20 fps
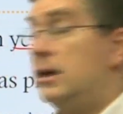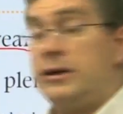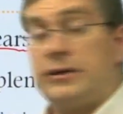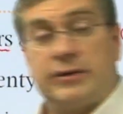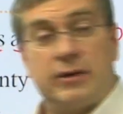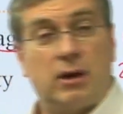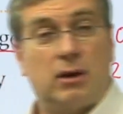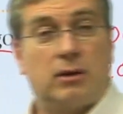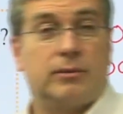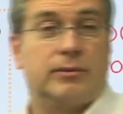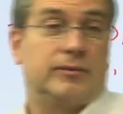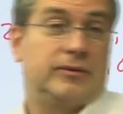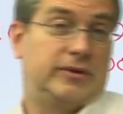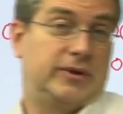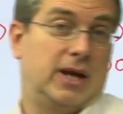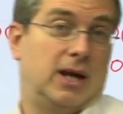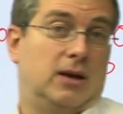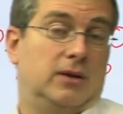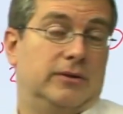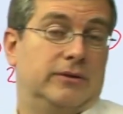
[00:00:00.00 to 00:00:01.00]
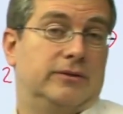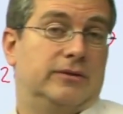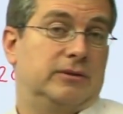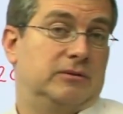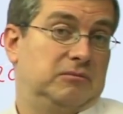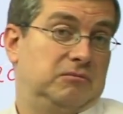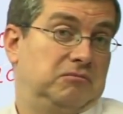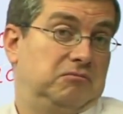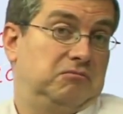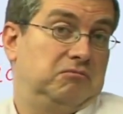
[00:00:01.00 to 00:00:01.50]
So,
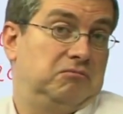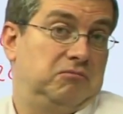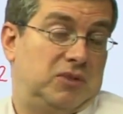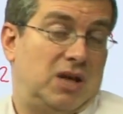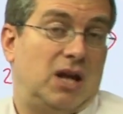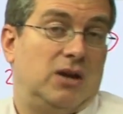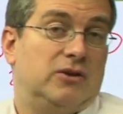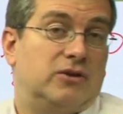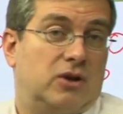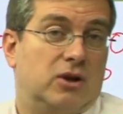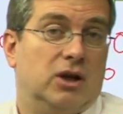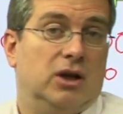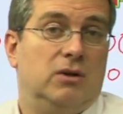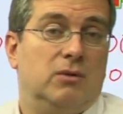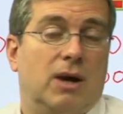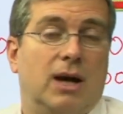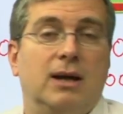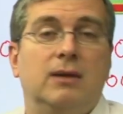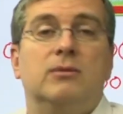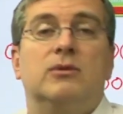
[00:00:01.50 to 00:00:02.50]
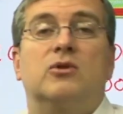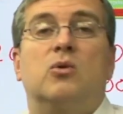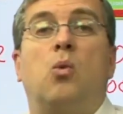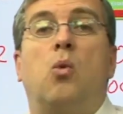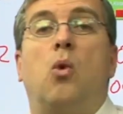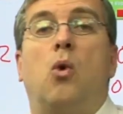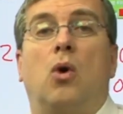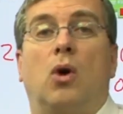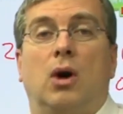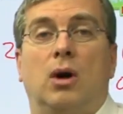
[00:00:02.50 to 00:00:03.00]
sounds good, right? It's
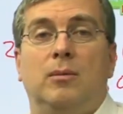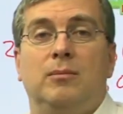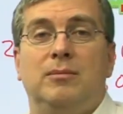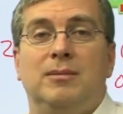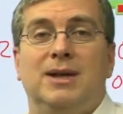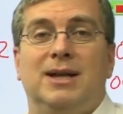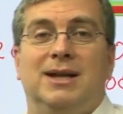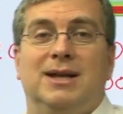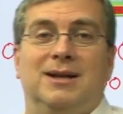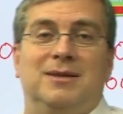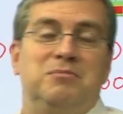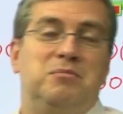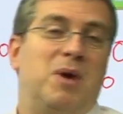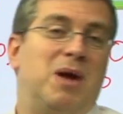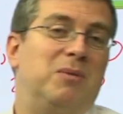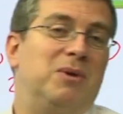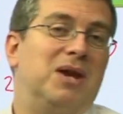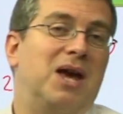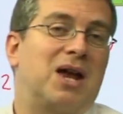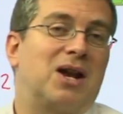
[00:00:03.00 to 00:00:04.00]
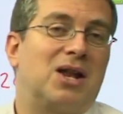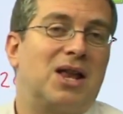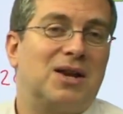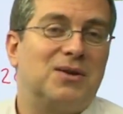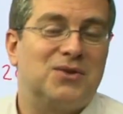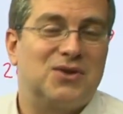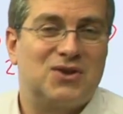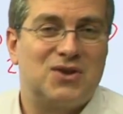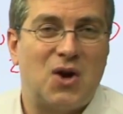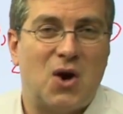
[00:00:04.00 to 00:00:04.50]
warm, maybe not a
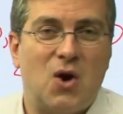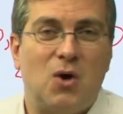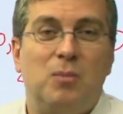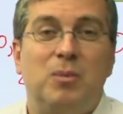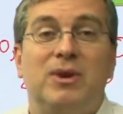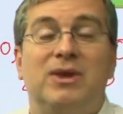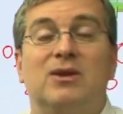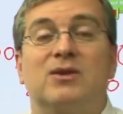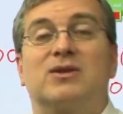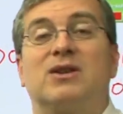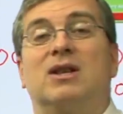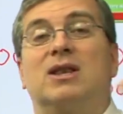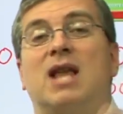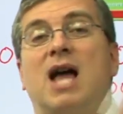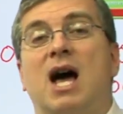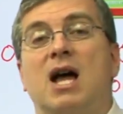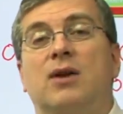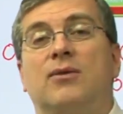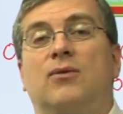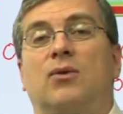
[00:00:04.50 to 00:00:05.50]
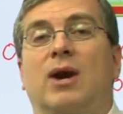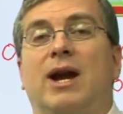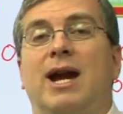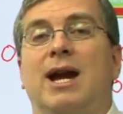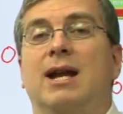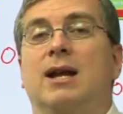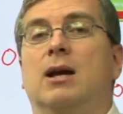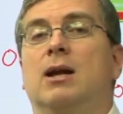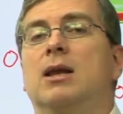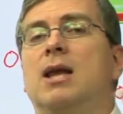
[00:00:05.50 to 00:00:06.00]
lot of snow, but there's a lot of
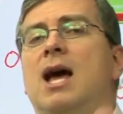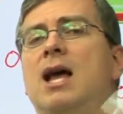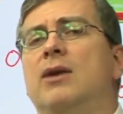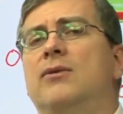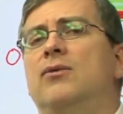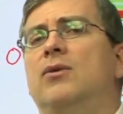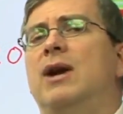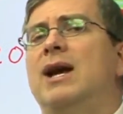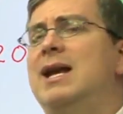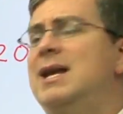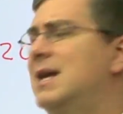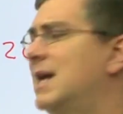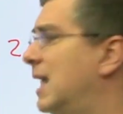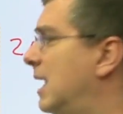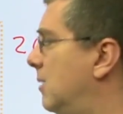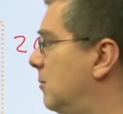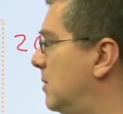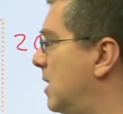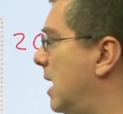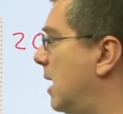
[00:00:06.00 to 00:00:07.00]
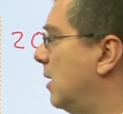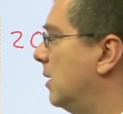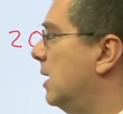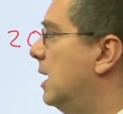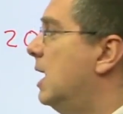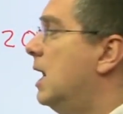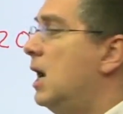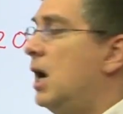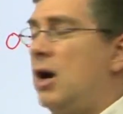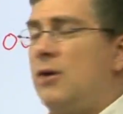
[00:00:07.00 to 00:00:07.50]
rain. A lot of rain came down.
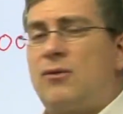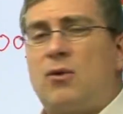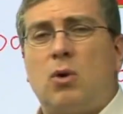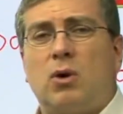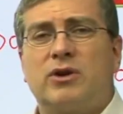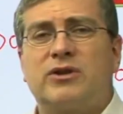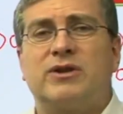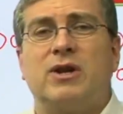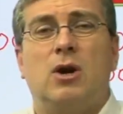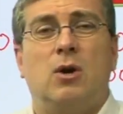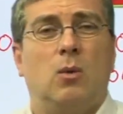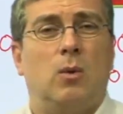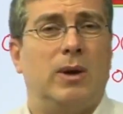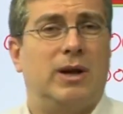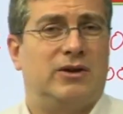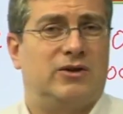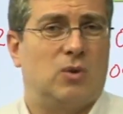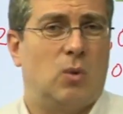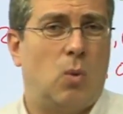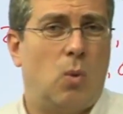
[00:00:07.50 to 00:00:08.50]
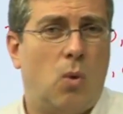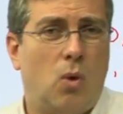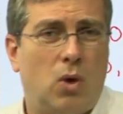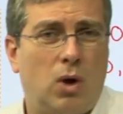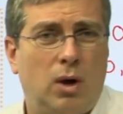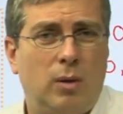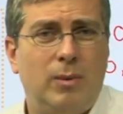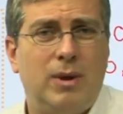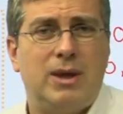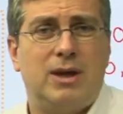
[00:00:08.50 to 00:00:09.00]
Of course, when it's
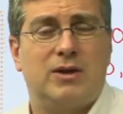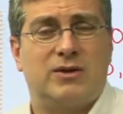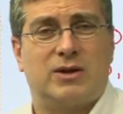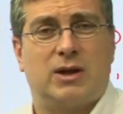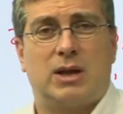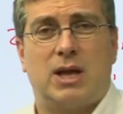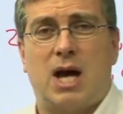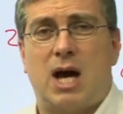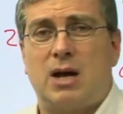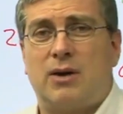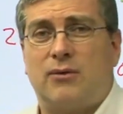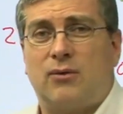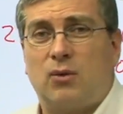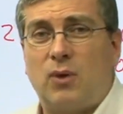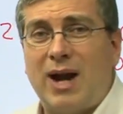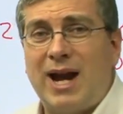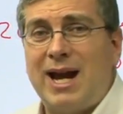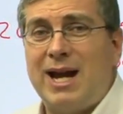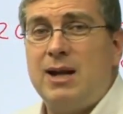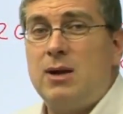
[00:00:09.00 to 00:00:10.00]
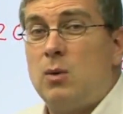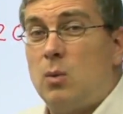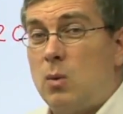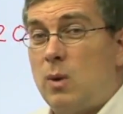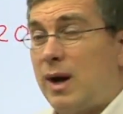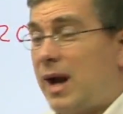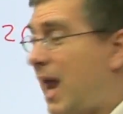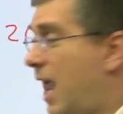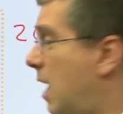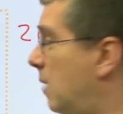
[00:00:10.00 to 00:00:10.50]
warm and there's a lot of rain,
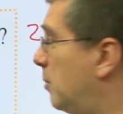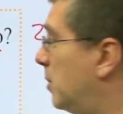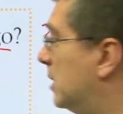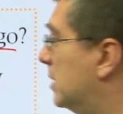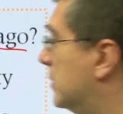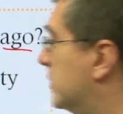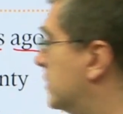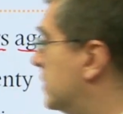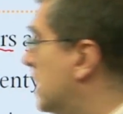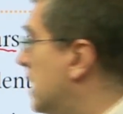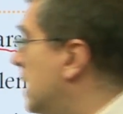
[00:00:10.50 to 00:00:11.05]
what happens?